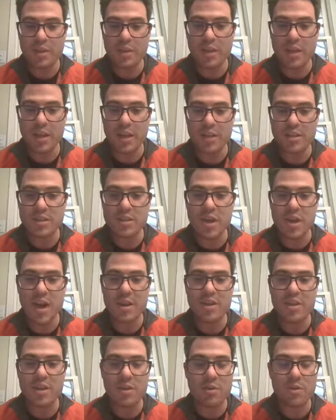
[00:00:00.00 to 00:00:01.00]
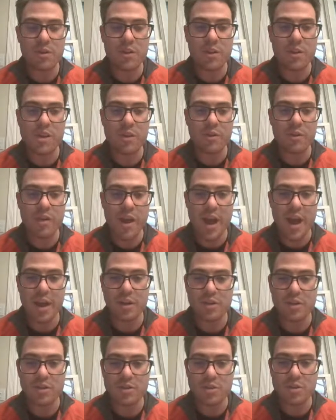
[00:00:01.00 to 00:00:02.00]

inside the nuclear reactor.